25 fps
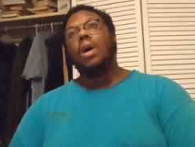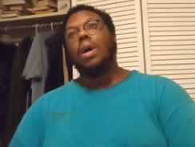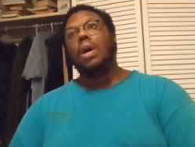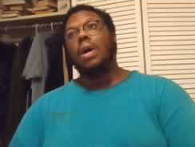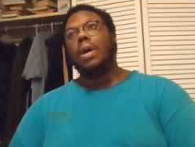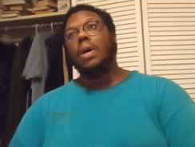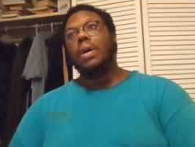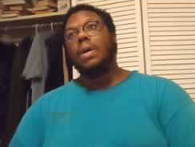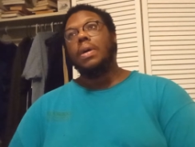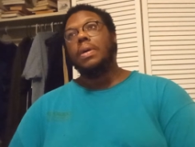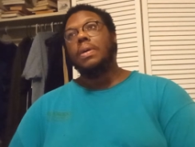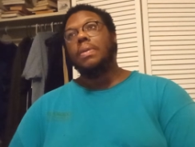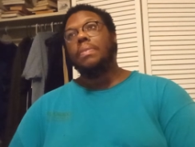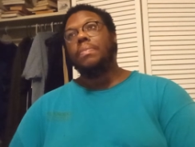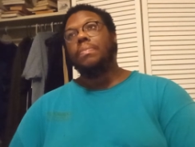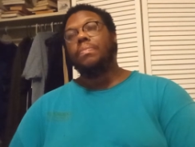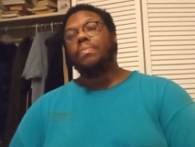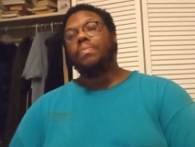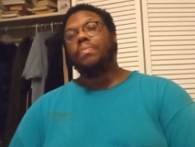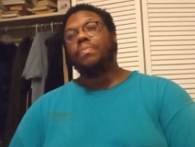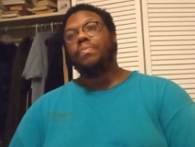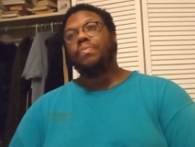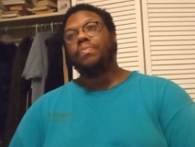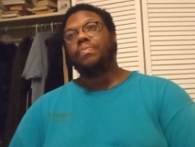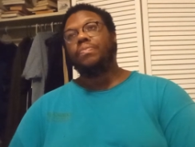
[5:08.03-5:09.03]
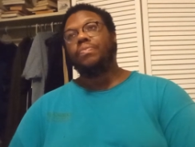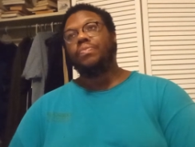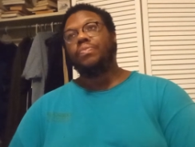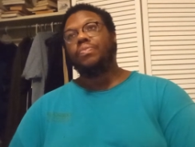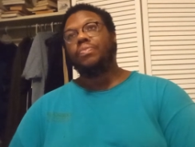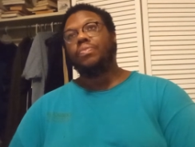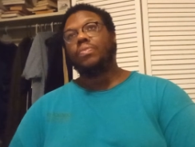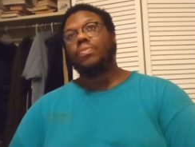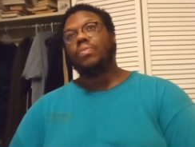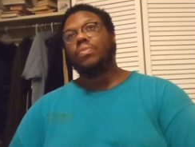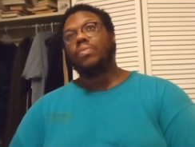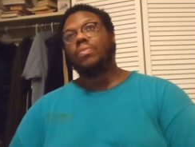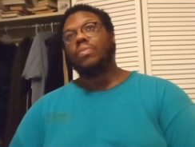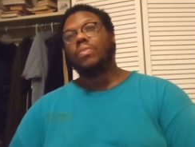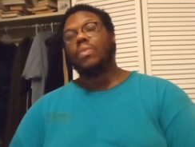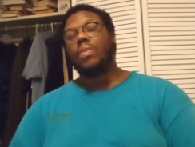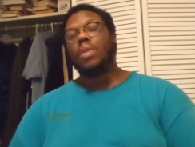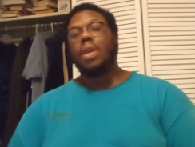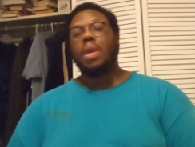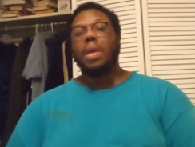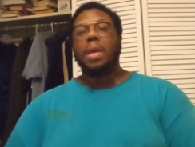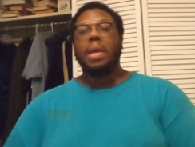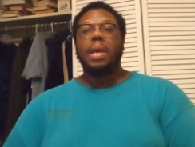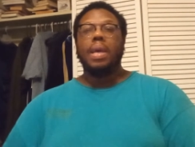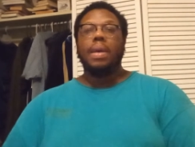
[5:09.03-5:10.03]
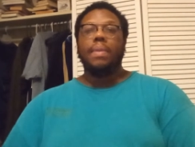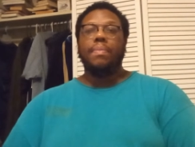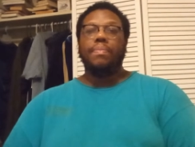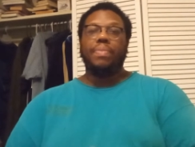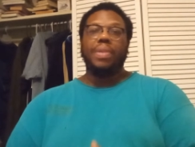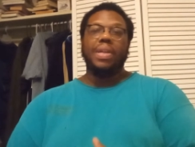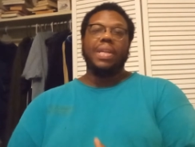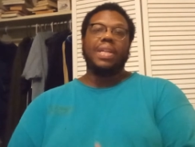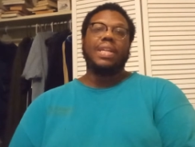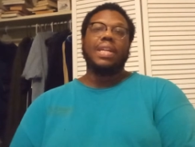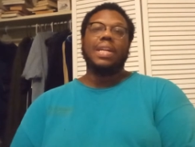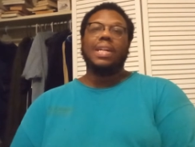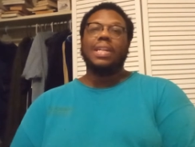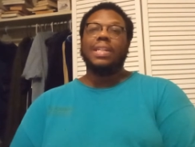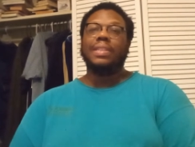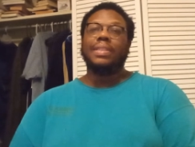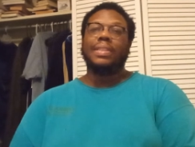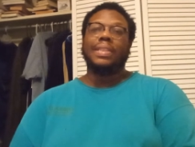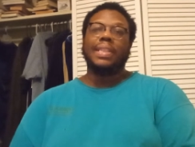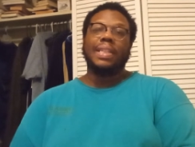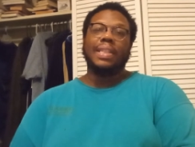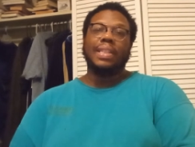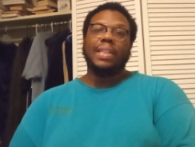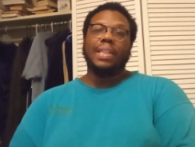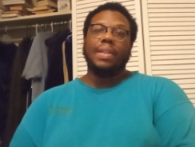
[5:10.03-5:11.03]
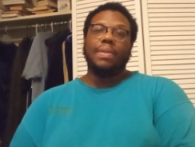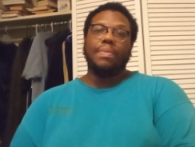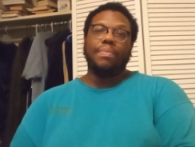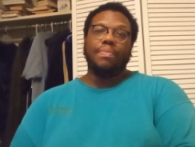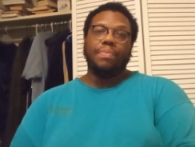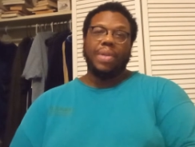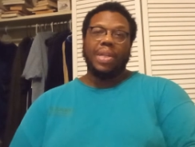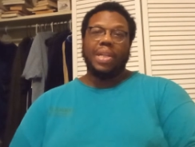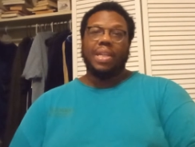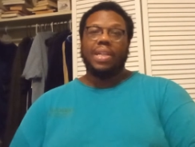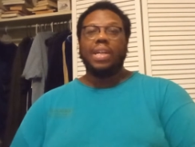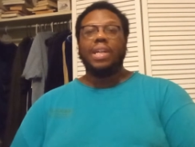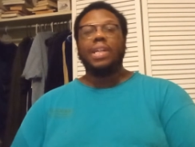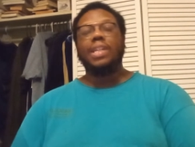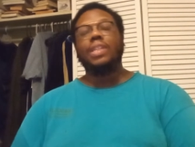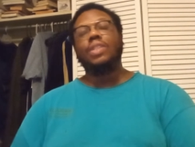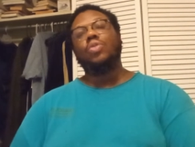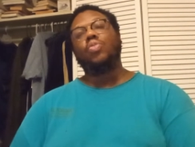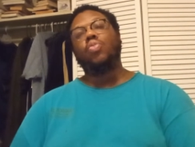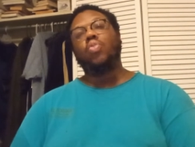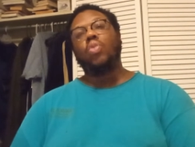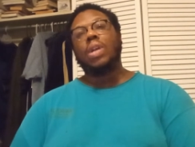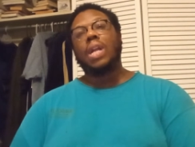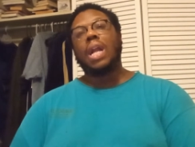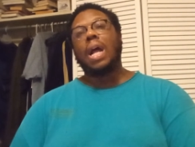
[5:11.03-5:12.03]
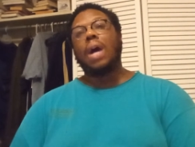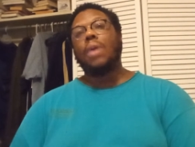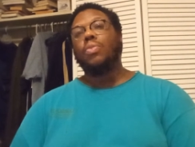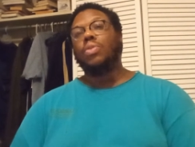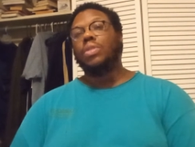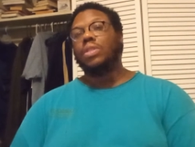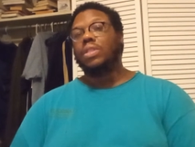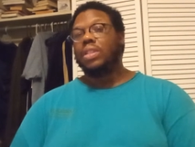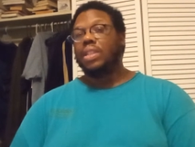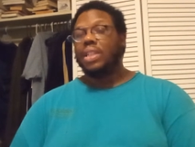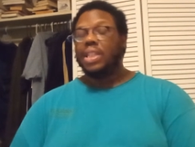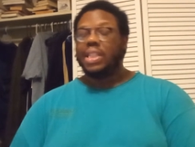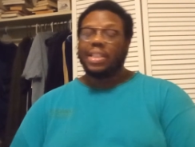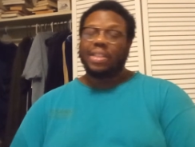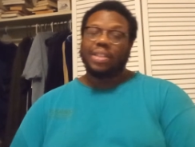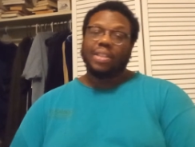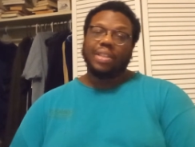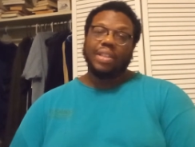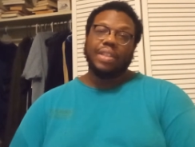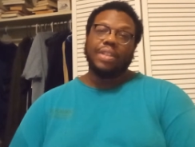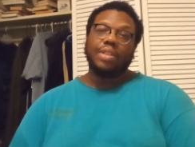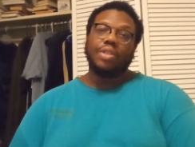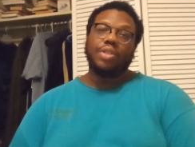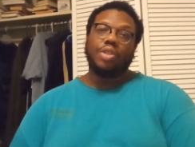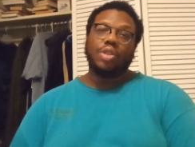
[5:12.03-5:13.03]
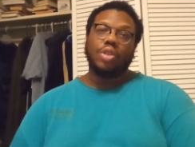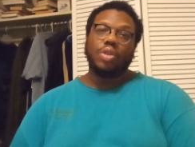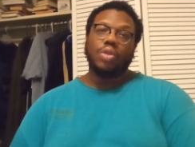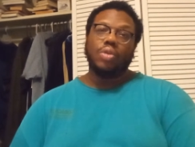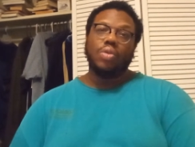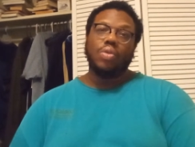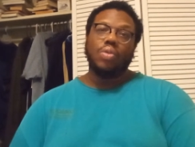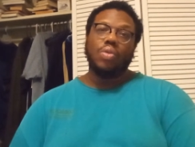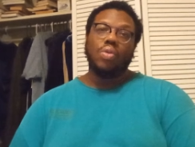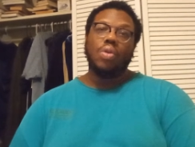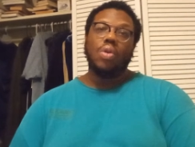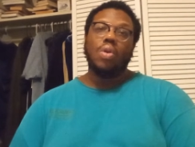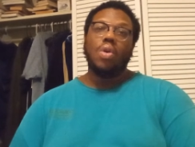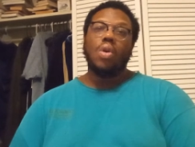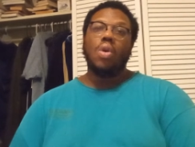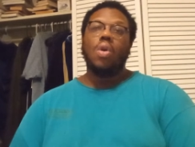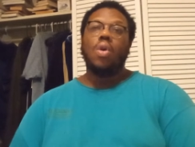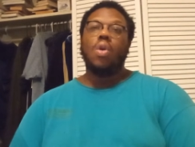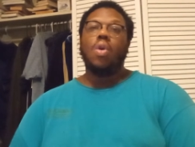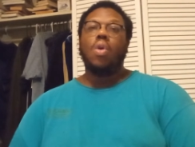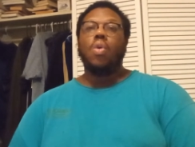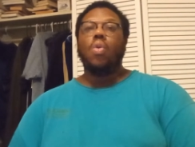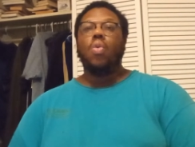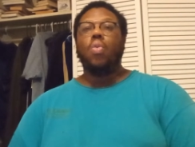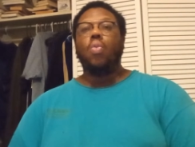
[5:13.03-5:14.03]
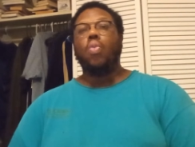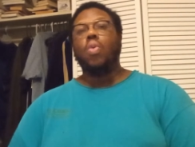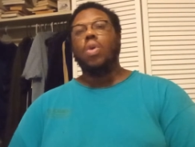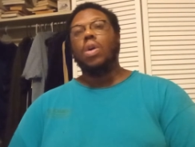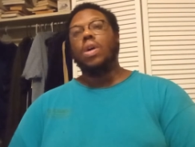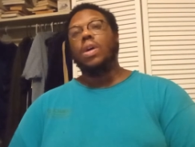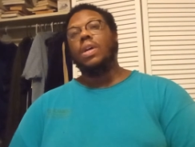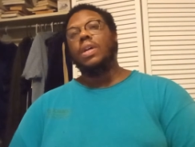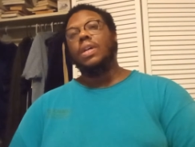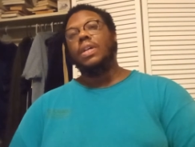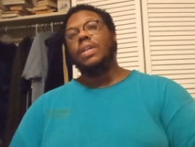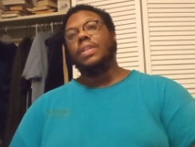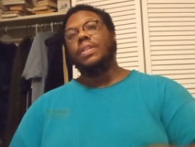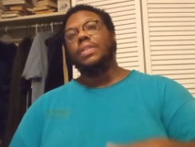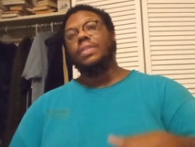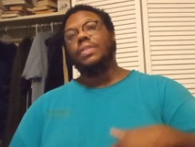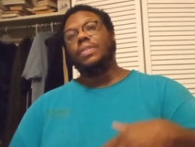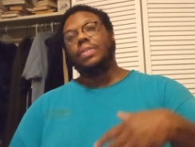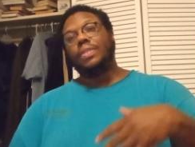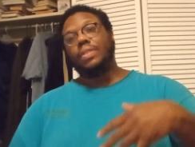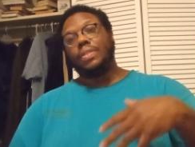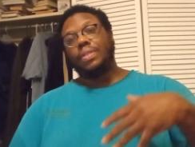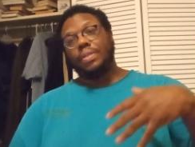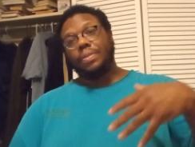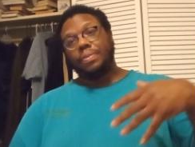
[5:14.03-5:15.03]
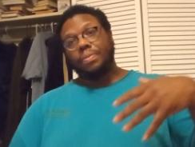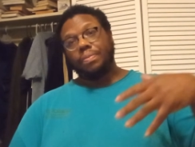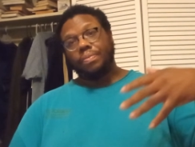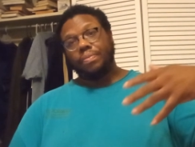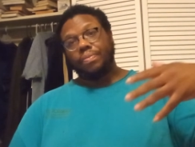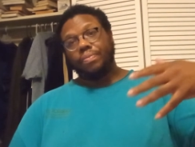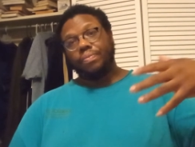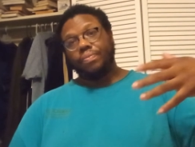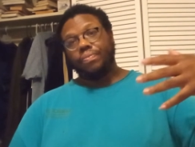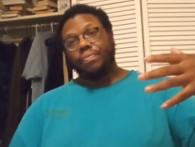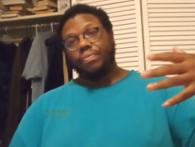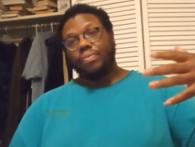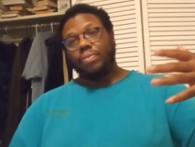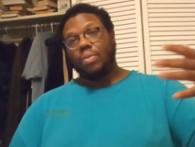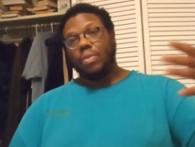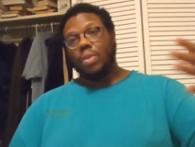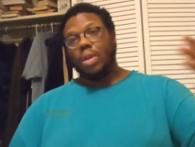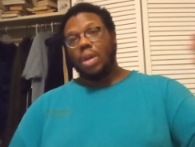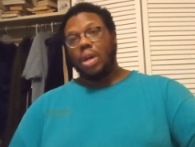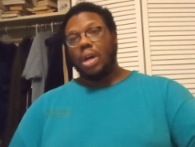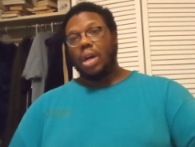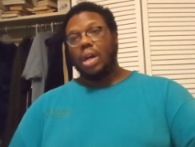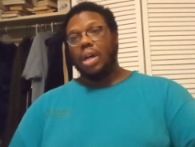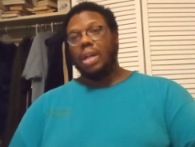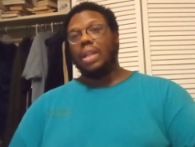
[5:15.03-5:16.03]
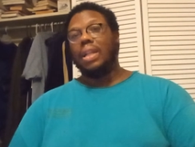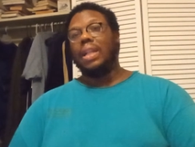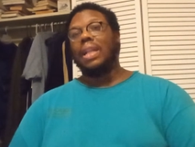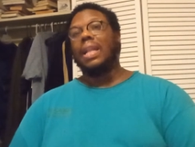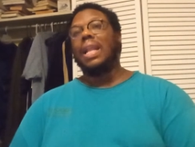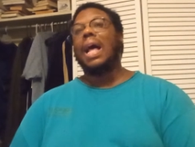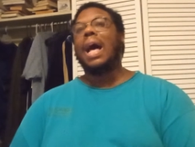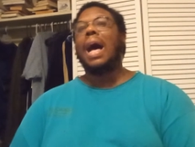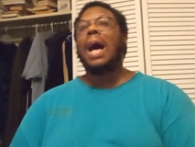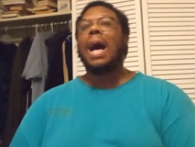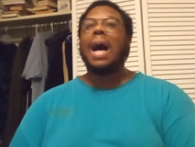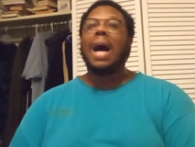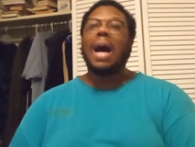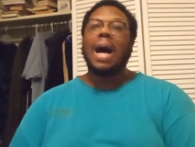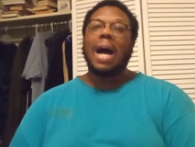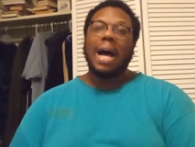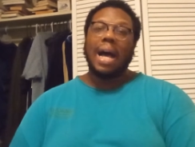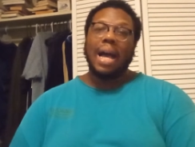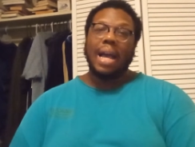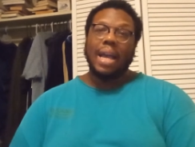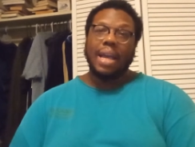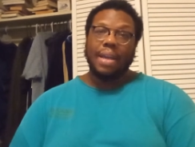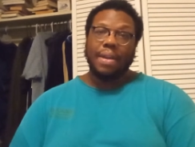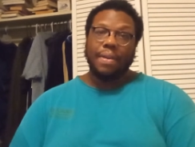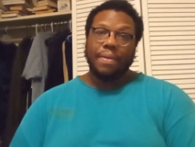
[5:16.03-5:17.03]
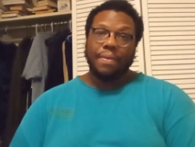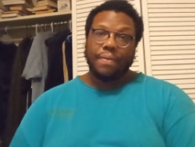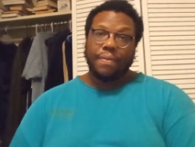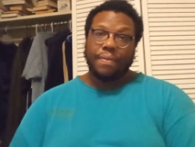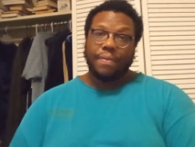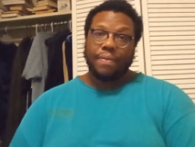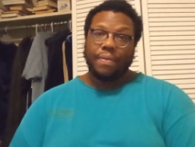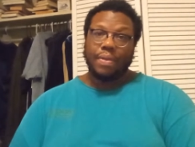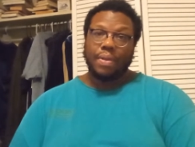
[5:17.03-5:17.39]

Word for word: Um because it because what I was listening to was a live